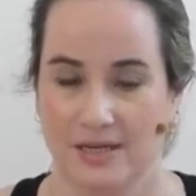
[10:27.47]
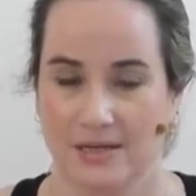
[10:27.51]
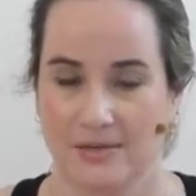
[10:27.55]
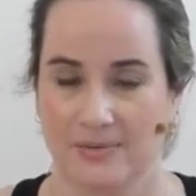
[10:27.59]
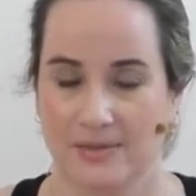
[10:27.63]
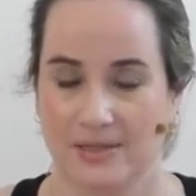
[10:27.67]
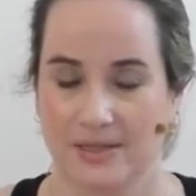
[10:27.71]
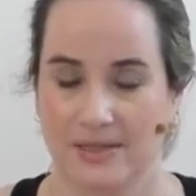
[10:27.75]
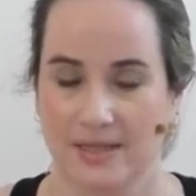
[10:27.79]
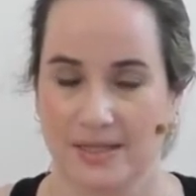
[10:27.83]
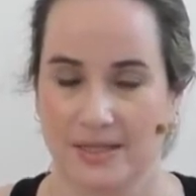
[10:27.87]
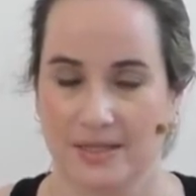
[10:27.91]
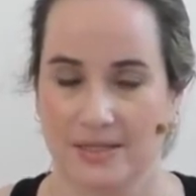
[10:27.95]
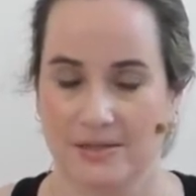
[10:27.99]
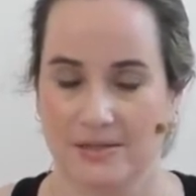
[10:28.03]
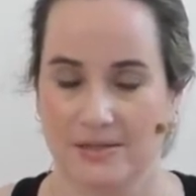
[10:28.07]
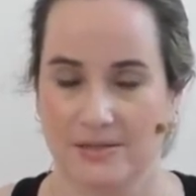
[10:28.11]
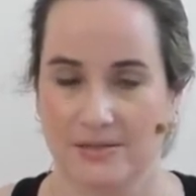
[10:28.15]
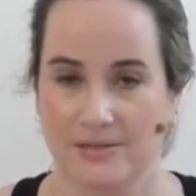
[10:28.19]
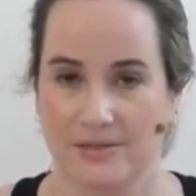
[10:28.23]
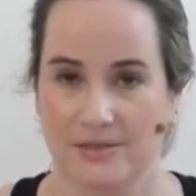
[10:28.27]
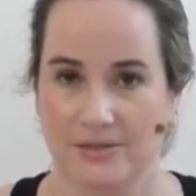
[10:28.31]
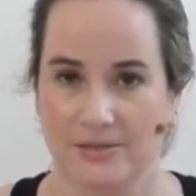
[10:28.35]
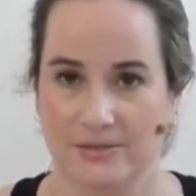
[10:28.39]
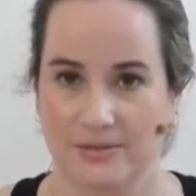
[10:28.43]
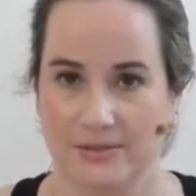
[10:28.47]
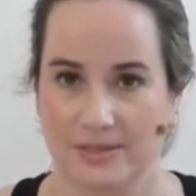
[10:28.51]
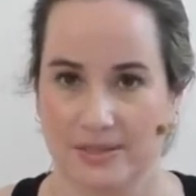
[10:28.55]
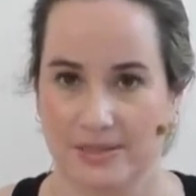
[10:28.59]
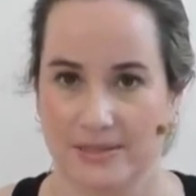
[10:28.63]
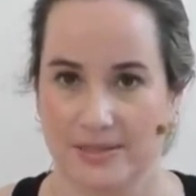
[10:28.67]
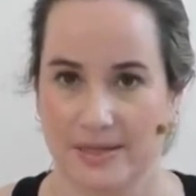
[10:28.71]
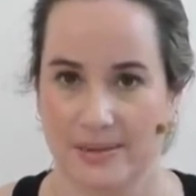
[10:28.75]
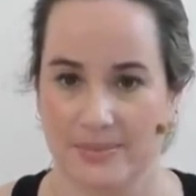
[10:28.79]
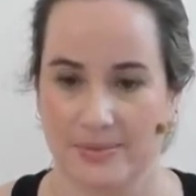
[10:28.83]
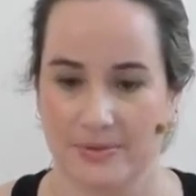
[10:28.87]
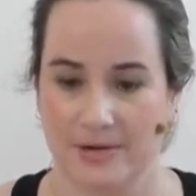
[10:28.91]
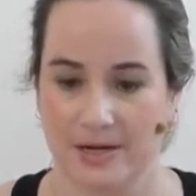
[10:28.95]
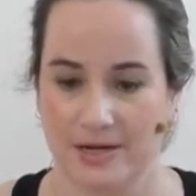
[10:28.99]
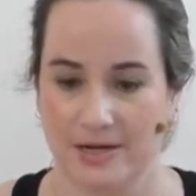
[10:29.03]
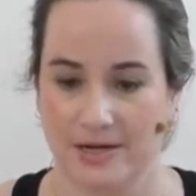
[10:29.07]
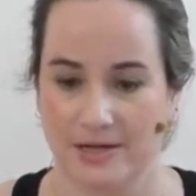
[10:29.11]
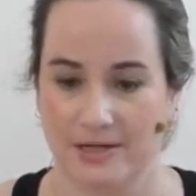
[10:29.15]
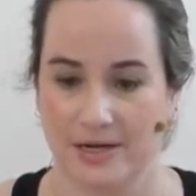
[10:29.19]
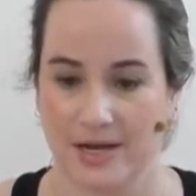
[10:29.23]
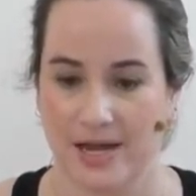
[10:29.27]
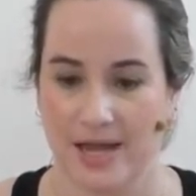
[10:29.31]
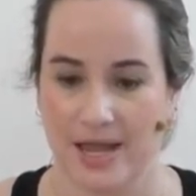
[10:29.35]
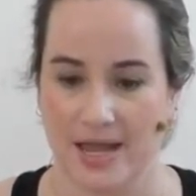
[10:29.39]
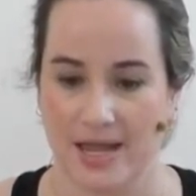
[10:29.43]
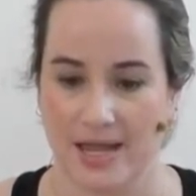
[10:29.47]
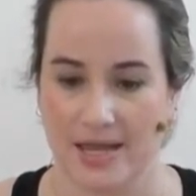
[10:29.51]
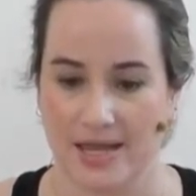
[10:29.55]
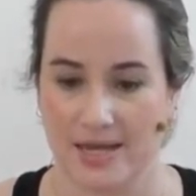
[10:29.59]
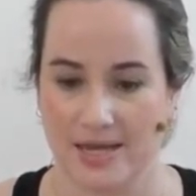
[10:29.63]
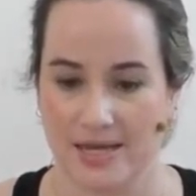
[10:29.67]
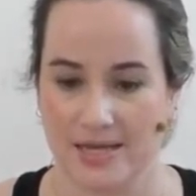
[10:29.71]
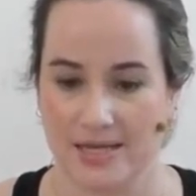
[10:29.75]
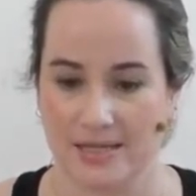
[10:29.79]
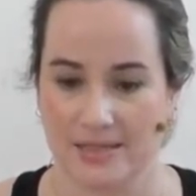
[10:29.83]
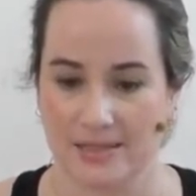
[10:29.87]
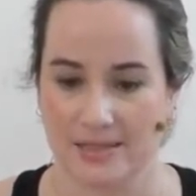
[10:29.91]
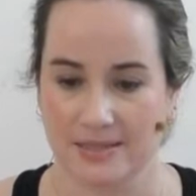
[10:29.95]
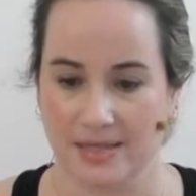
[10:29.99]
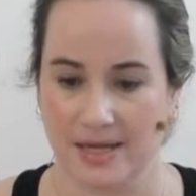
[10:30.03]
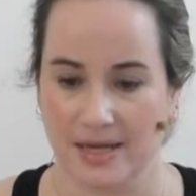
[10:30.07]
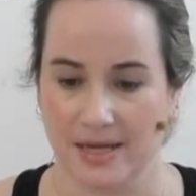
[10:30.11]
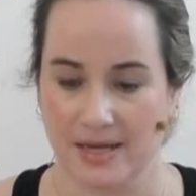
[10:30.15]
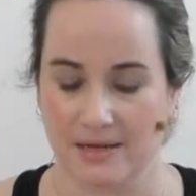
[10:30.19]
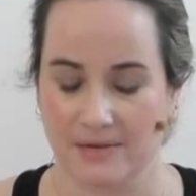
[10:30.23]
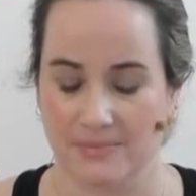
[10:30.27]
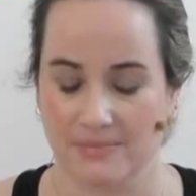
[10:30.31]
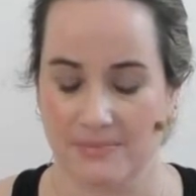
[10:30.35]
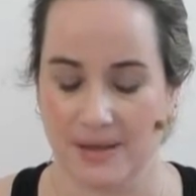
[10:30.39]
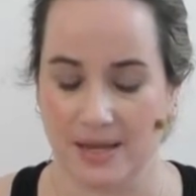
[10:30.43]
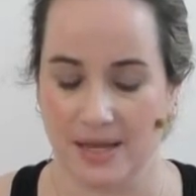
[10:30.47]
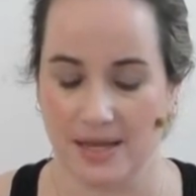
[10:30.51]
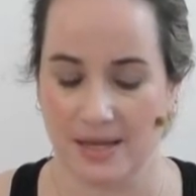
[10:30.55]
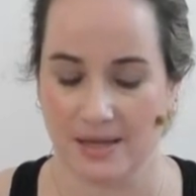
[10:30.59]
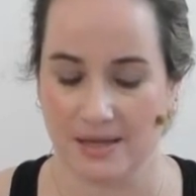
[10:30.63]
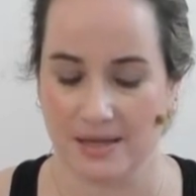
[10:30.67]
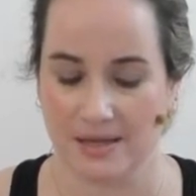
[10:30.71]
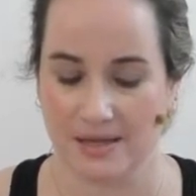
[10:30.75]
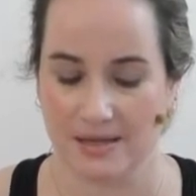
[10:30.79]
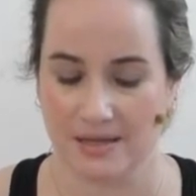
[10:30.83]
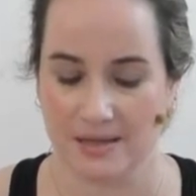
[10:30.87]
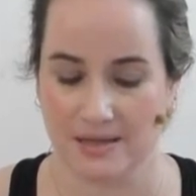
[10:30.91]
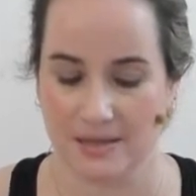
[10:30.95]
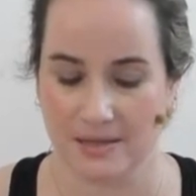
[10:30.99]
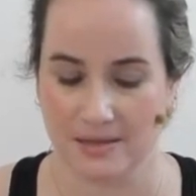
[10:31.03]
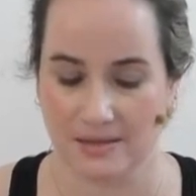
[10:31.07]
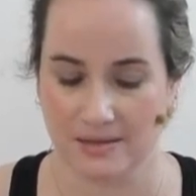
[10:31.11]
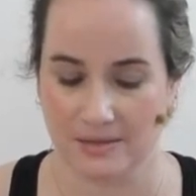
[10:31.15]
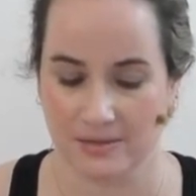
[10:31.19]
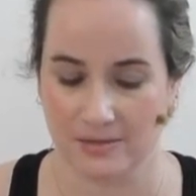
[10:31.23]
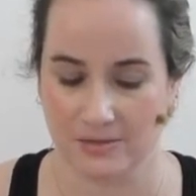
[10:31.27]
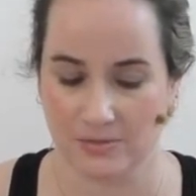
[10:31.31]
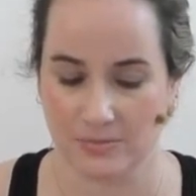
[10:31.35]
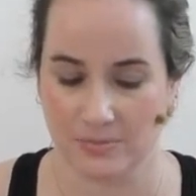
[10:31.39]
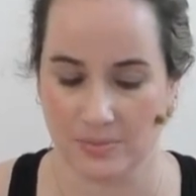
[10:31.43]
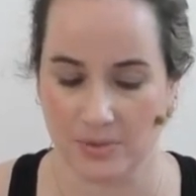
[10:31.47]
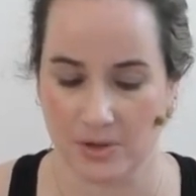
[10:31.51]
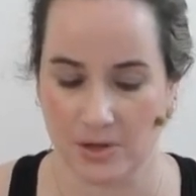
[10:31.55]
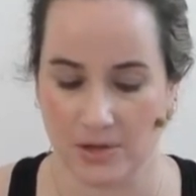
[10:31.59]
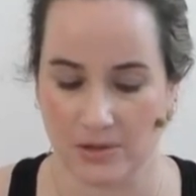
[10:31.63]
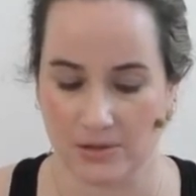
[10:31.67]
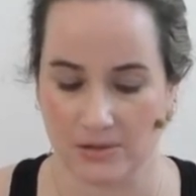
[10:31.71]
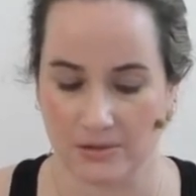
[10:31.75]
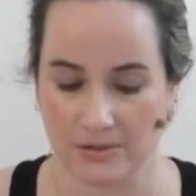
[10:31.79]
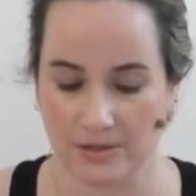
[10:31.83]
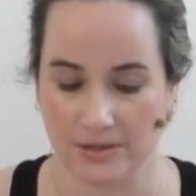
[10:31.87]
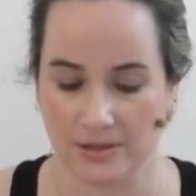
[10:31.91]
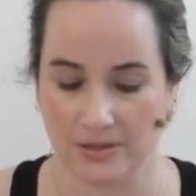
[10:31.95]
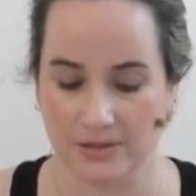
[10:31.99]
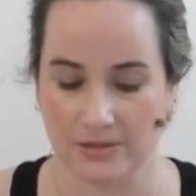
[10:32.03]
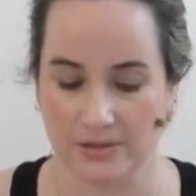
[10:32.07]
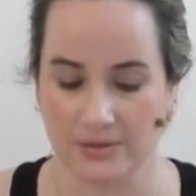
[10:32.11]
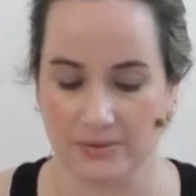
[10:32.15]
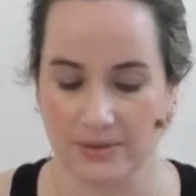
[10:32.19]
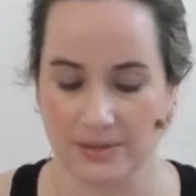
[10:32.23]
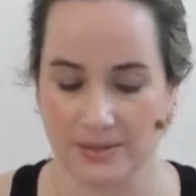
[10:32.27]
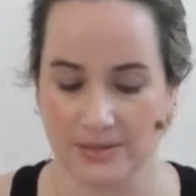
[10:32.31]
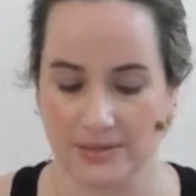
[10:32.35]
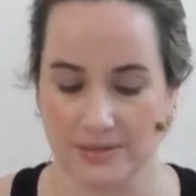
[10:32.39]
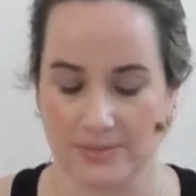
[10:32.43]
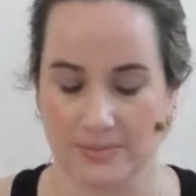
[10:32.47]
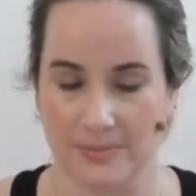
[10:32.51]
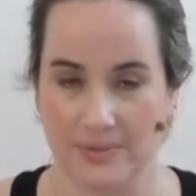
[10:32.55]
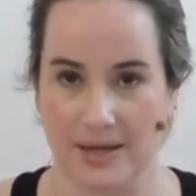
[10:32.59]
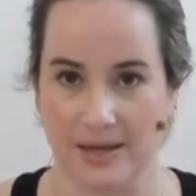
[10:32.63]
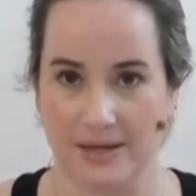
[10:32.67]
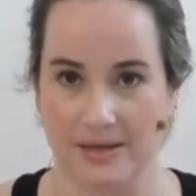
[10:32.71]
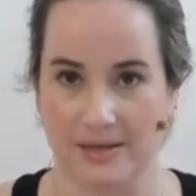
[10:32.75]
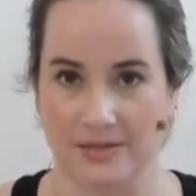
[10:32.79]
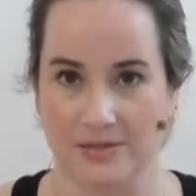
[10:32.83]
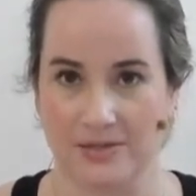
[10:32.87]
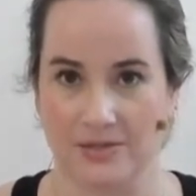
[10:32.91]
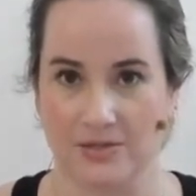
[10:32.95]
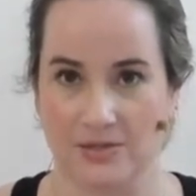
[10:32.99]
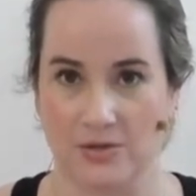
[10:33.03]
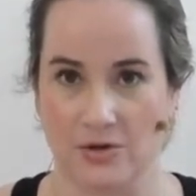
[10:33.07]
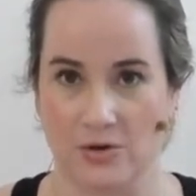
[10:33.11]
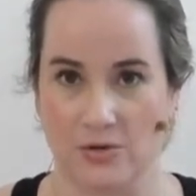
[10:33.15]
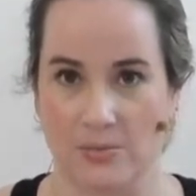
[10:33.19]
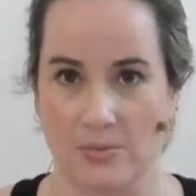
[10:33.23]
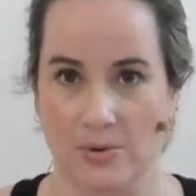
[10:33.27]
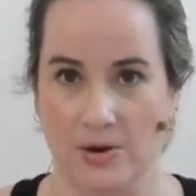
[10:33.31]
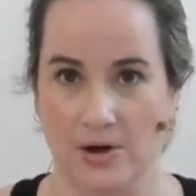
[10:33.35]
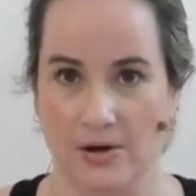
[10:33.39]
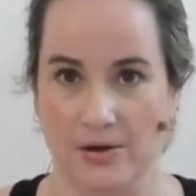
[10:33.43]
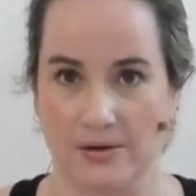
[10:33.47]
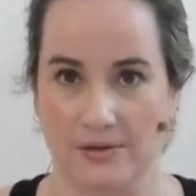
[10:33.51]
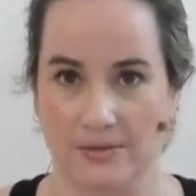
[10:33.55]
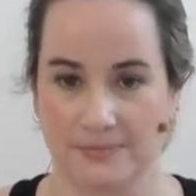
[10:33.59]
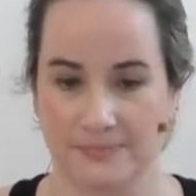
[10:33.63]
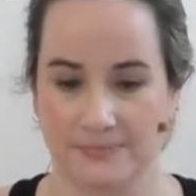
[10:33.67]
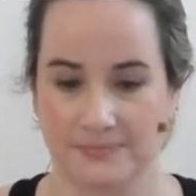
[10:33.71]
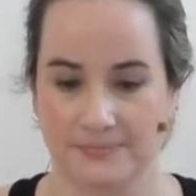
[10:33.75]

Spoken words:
what I'd like you to do is separate your hands and make a little ball, like you're going to make a snowball.